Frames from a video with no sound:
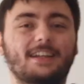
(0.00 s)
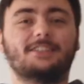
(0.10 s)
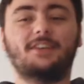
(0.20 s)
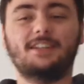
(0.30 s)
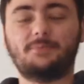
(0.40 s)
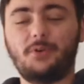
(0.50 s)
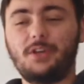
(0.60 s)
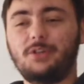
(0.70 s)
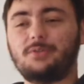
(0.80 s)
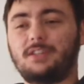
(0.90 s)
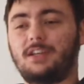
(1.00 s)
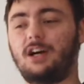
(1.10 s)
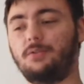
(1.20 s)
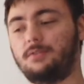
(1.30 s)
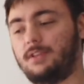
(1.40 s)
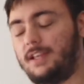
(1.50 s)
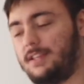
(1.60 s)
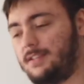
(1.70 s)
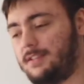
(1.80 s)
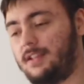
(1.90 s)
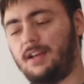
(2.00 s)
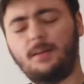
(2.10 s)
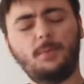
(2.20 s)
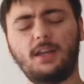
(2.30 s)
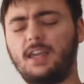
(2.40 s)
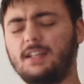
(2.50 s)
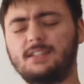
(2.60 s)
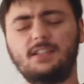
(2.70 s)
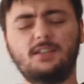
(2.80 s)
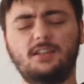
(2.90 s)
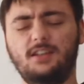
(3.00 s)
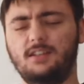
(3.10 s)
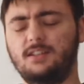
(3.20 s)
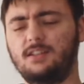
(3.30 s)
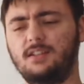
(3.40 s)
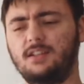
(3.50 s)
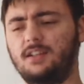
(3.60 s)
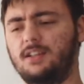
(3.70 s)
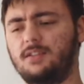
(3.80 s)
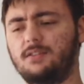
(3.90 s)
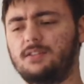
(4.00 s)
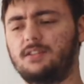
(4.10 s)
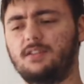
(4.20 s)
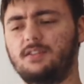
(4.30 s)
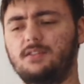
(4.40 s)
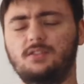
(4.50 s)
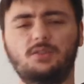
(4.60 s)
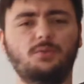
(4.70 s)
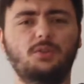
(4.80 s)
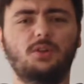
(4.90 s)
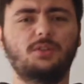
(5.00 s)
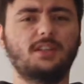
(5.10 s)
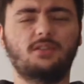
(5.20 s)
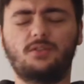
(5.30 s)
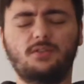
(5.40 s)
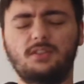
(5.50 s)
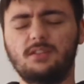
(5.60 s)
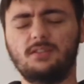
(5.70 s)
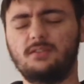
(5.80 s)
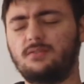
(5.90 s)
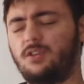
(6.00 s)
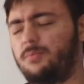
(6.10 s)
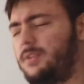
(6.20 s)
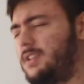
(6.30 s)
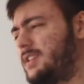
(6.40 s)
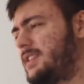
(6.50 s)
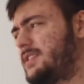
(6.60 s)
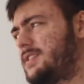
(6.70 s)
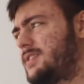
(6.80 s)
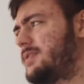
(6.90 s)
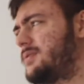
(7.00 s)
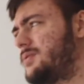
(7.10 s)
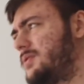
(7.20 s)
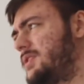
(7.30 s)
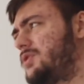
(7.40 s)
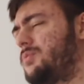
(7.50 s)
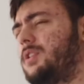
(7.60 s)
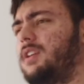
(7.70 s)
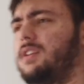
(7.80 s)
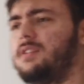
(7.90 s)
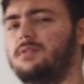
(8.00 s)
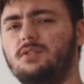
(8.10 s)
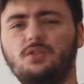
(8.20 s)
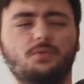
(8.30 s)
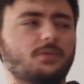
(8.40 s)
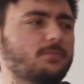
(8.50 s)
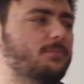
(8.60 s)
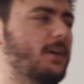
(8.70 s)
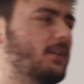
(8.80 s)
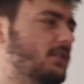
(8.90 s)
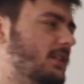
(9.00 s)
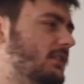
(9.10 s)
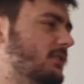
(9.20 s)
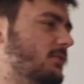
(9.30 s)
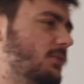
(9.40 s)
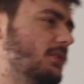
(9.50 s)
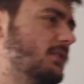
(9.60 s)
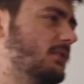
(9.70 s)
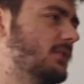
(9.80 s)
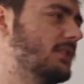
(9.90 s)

So it's very interesting how, like, I'm guessing the studio that, or the company that's distributing knew it better than what it